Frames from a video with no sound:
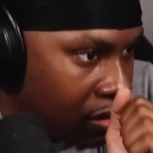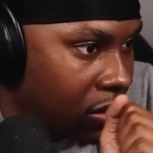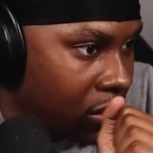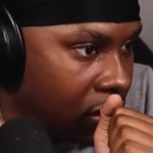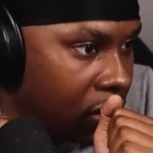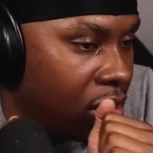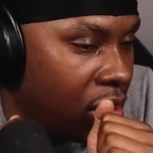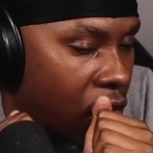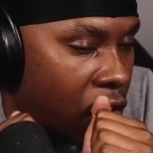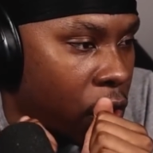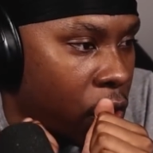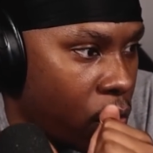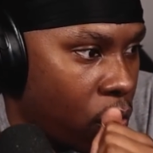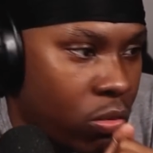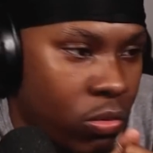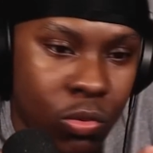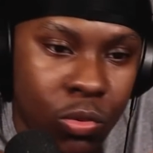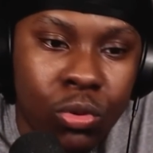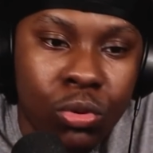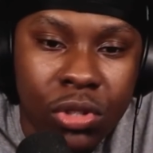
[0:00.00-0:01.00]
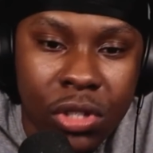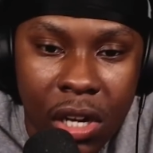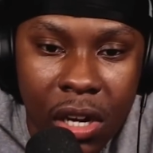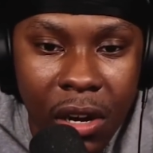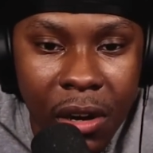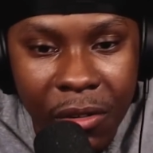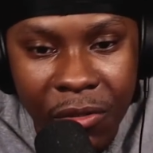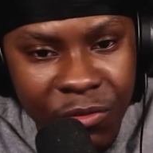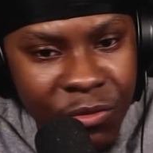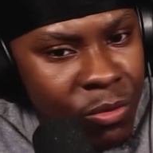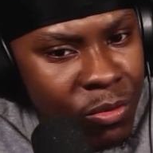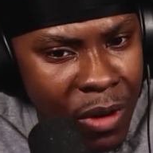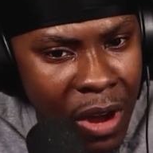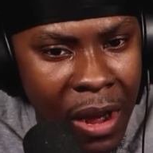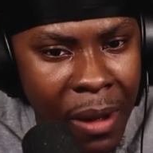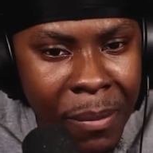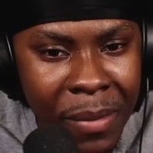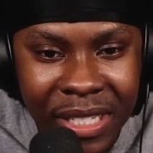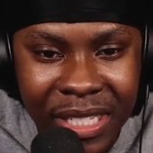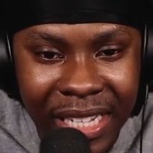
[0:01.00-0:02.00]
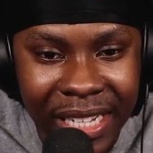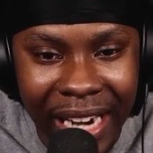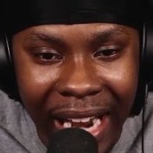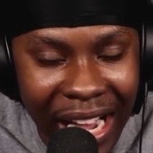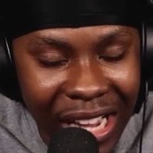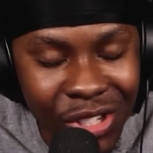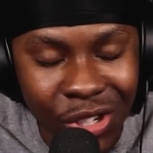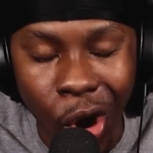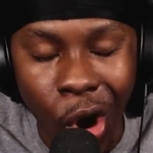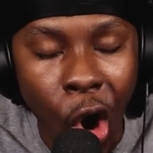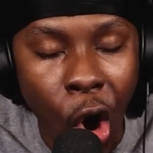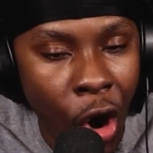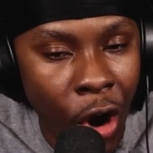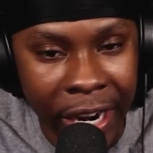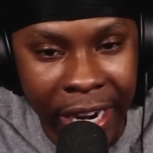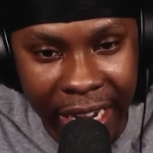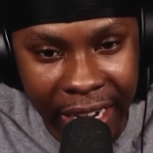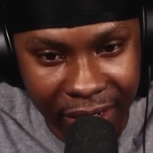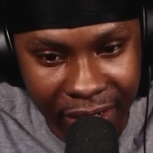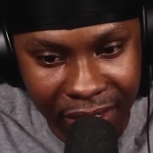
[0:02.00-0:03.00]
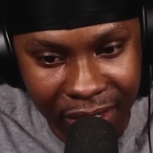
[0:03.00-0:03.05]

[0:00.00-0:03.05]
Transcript: no, Walter. Missy and Ash are on it.